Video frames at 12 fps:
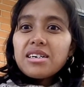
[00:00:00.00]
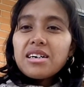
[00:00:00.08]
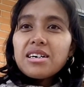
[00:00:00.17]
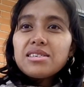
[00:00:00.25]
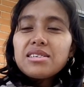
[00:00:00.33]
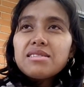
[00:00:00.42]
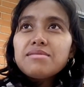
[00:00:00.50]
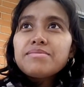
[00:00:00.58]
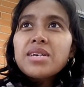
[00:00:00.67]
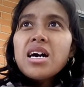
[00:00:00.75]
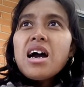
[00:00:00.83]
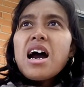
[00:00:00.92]

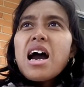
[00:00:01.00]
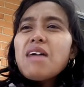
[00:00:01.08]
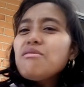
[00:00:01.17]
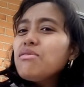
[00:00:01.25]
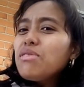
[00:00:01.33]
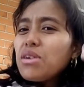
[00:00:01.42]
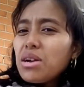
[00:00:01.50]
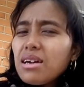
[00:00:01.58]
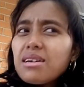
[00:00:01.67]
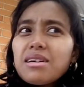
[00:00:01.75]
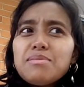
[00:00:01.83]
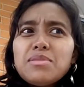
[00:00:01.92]
I'm
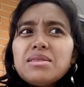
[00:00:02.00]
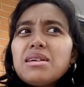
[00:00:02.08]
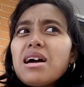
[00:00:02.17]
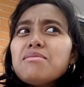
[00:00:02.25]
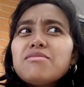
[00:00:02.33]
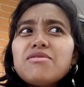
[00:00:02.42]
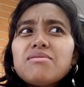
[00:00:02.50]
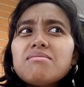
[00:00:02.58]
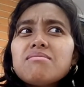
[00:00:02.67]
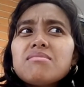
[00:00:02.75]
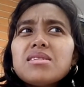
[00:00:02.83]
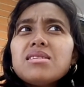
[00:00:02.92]
very, I mean,
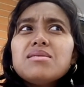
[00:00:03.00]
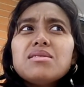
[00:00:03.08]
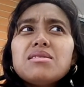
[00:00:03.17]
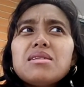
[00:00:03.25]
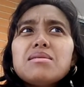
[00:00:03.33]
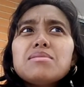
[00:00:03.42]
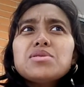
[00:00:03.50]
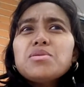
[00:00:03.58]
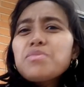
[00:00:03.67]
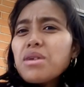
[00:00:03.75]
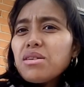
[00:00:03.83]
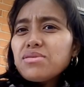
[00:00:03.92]
I'm so
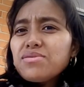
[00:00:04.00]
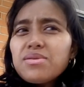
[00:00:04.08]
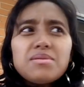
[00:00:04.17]
proud